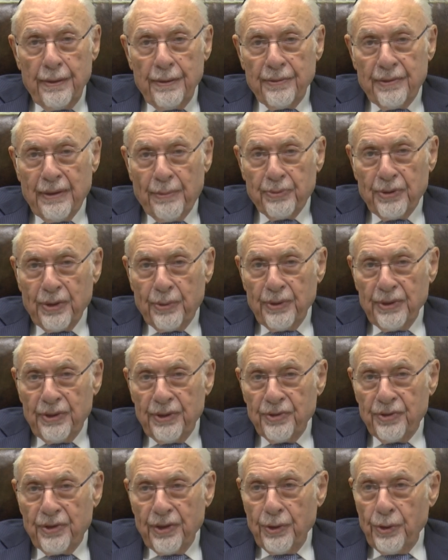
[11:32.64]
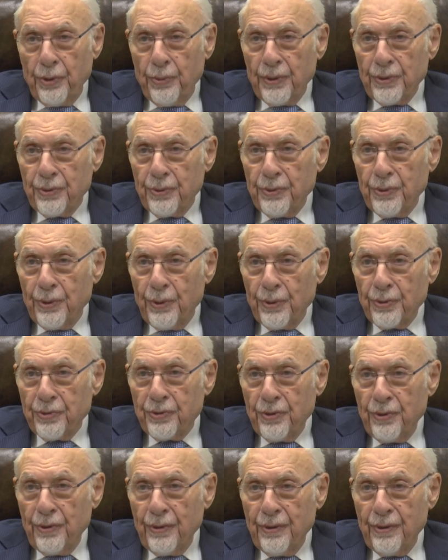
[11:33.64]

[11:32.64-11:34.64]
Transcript: subsequent history you want to know also?